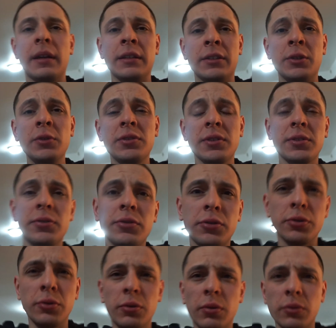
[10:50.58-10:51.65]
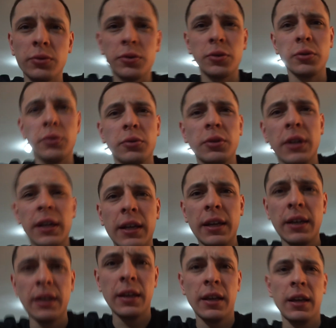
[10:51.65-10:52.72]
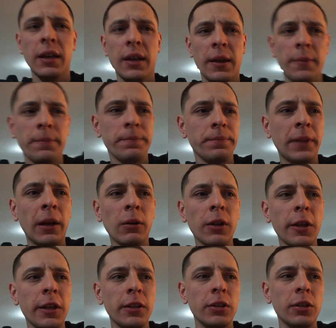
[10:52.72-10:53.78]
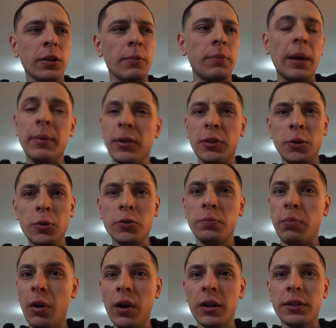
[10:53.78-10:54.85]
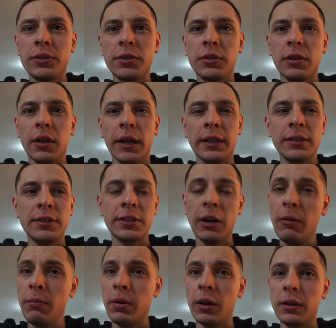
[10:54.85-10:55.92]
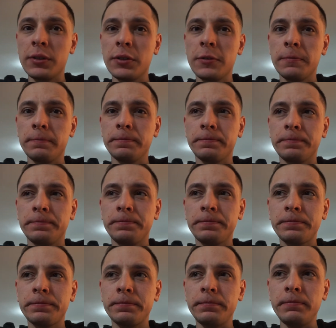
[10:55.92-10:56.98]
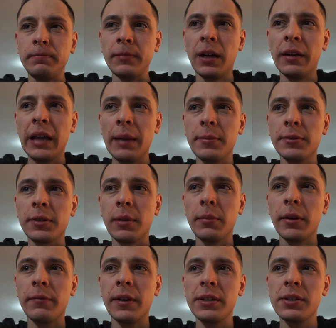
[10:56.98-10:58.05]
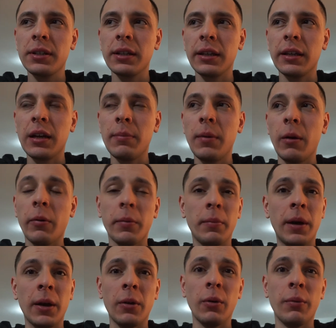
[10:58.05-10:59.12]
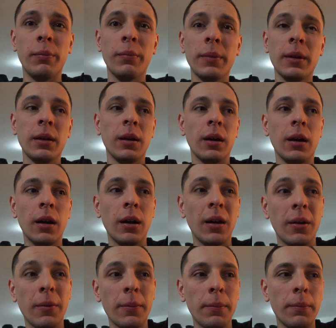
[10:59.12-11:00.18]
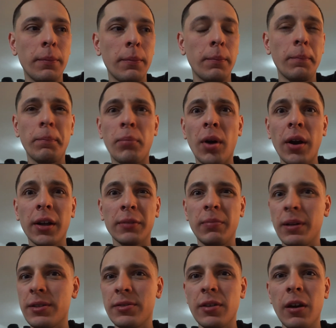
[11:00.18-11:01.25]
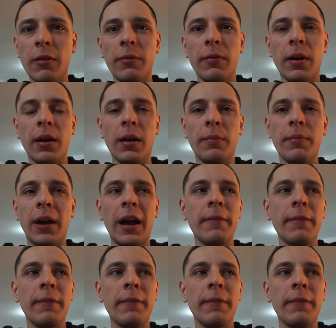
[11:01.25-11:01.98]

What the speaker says: use this to not only maybe use books and sell books on Amazon, but eventually come out with my own product myself. That